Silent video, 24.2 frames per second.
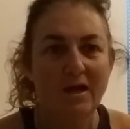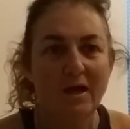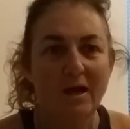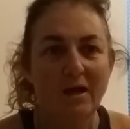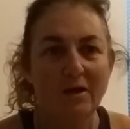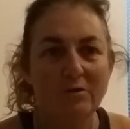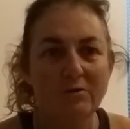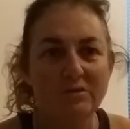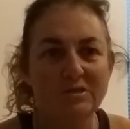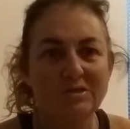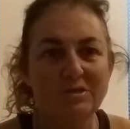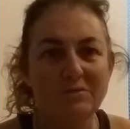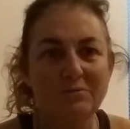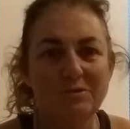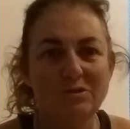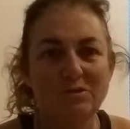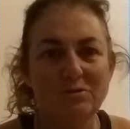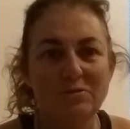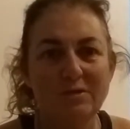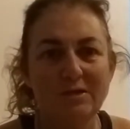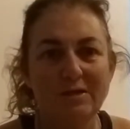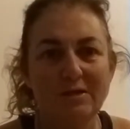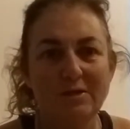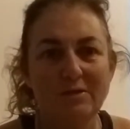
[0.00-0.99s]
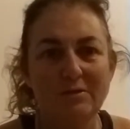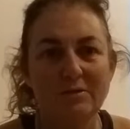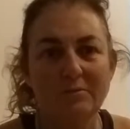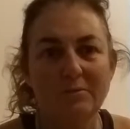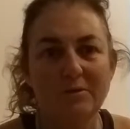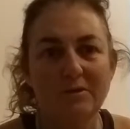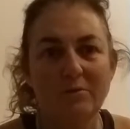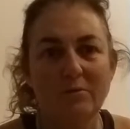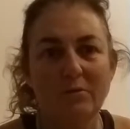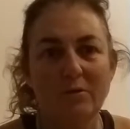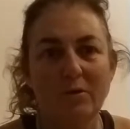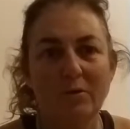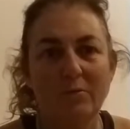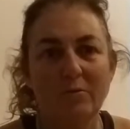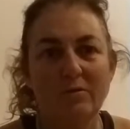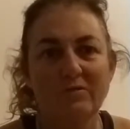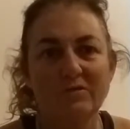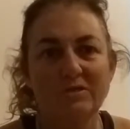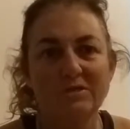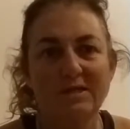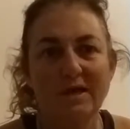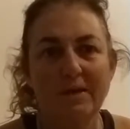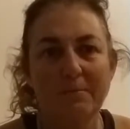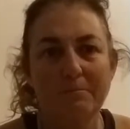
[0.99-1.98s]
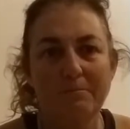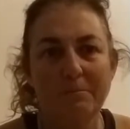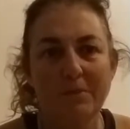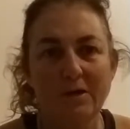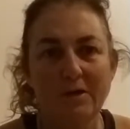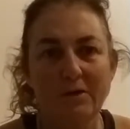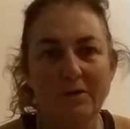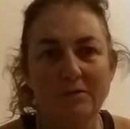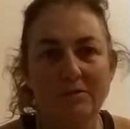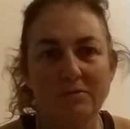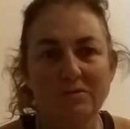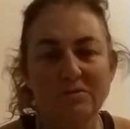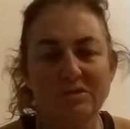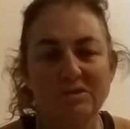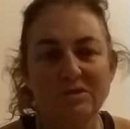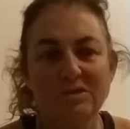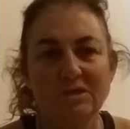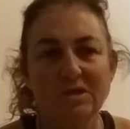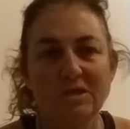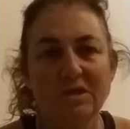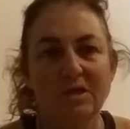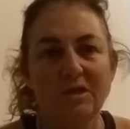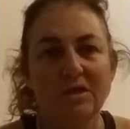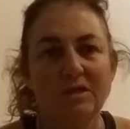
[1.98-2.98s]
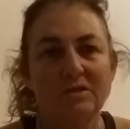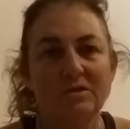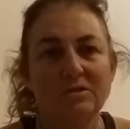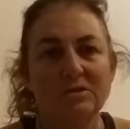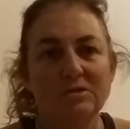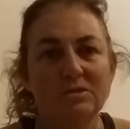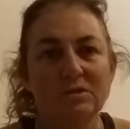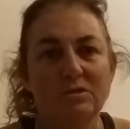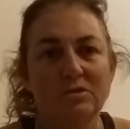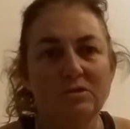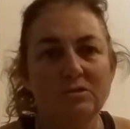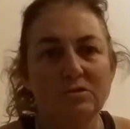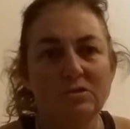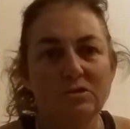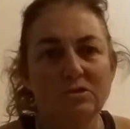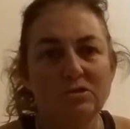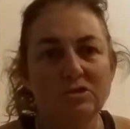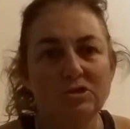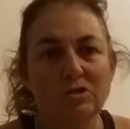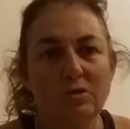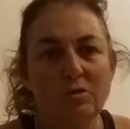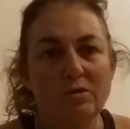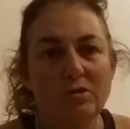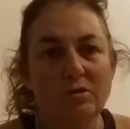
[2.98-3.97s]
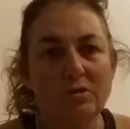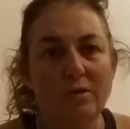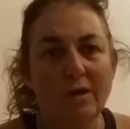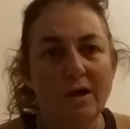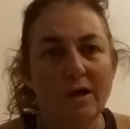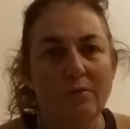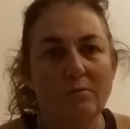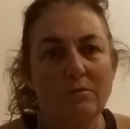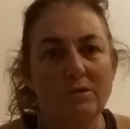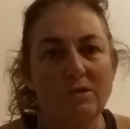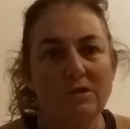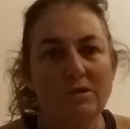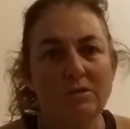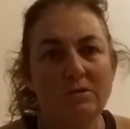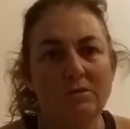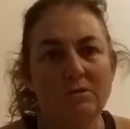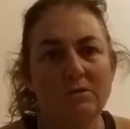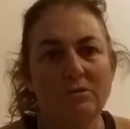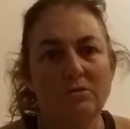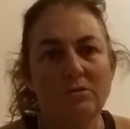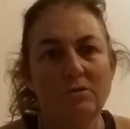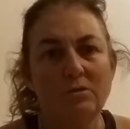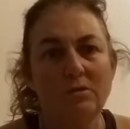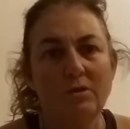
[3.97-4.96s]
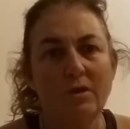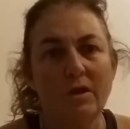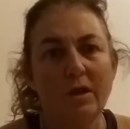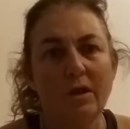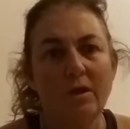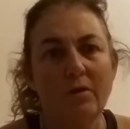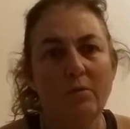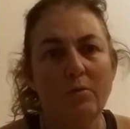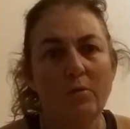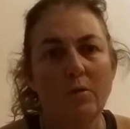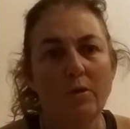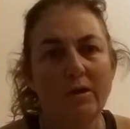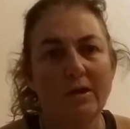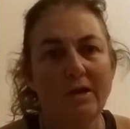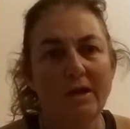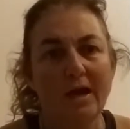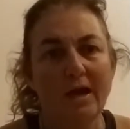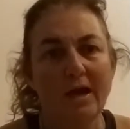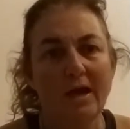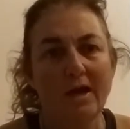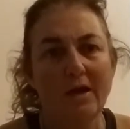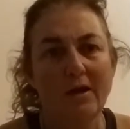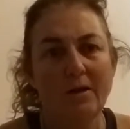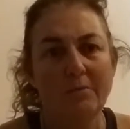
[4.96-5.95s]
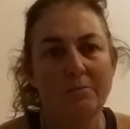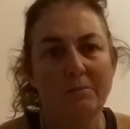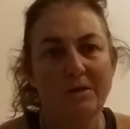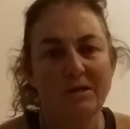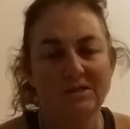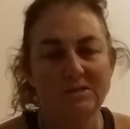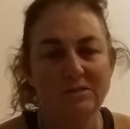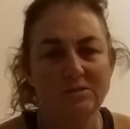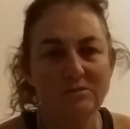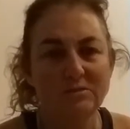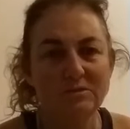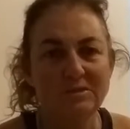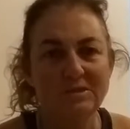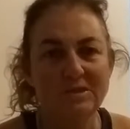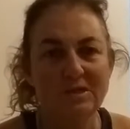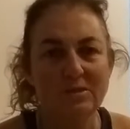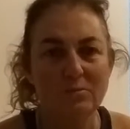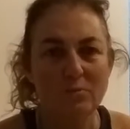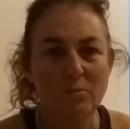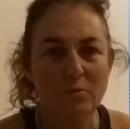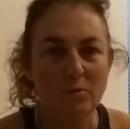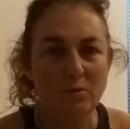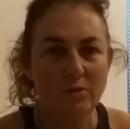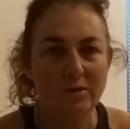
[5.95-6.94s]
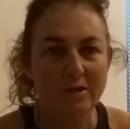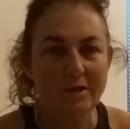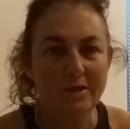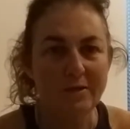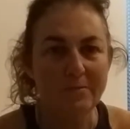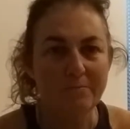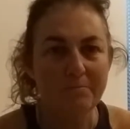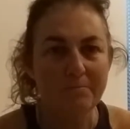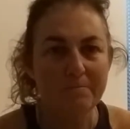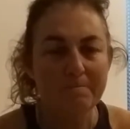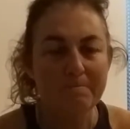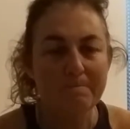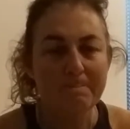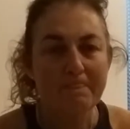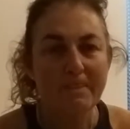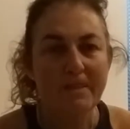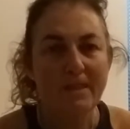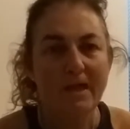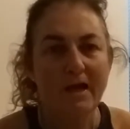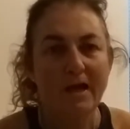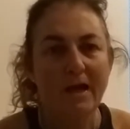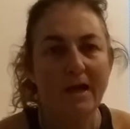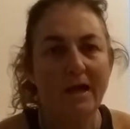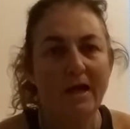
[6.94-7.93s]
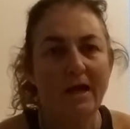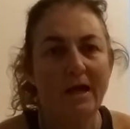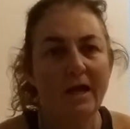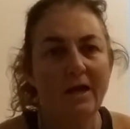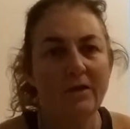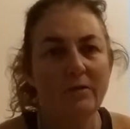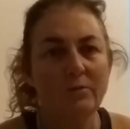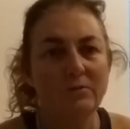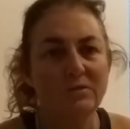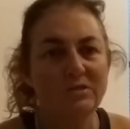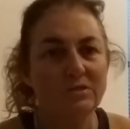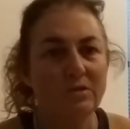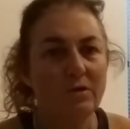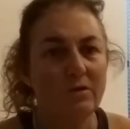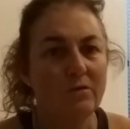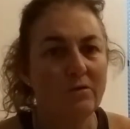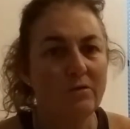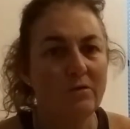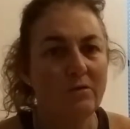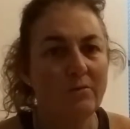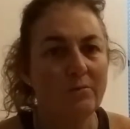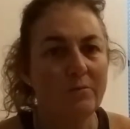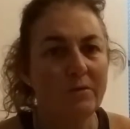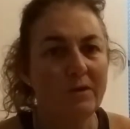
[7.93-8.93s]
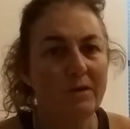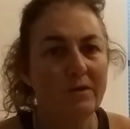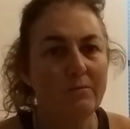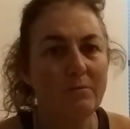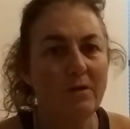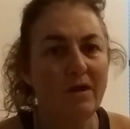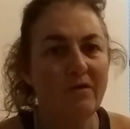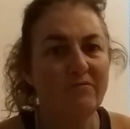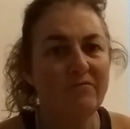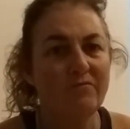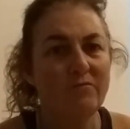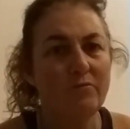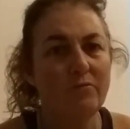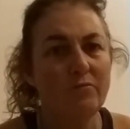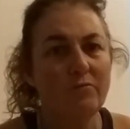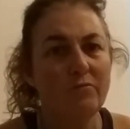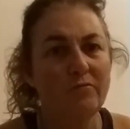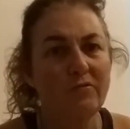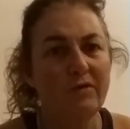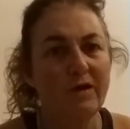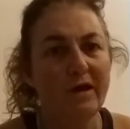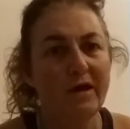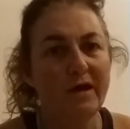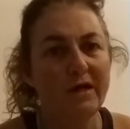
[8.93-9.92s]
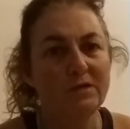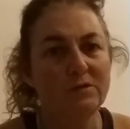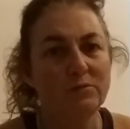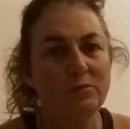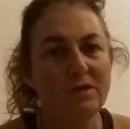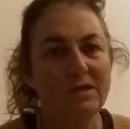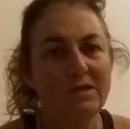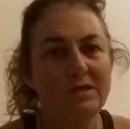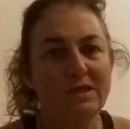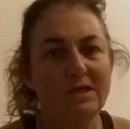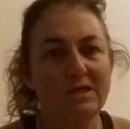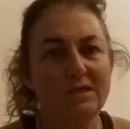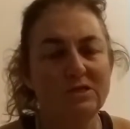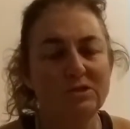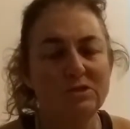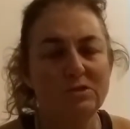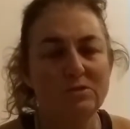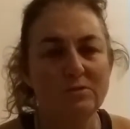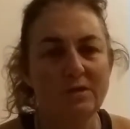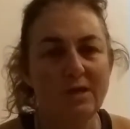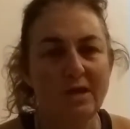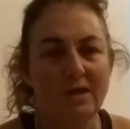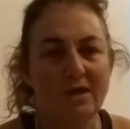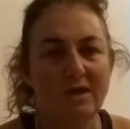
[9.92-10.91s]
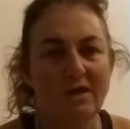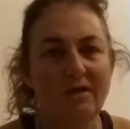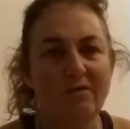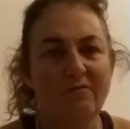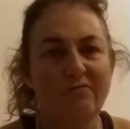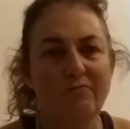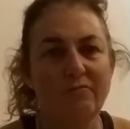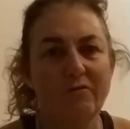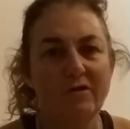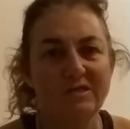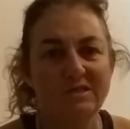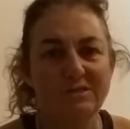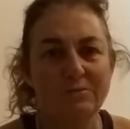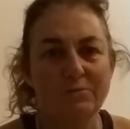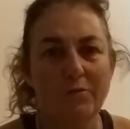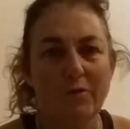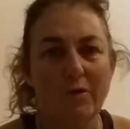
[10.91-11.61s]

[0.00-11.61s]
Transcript: I'll also be doing a little bit of work with dumbbells, so showing you how we can uh, work our muscles in water uh, and also being mindful that we need to have rest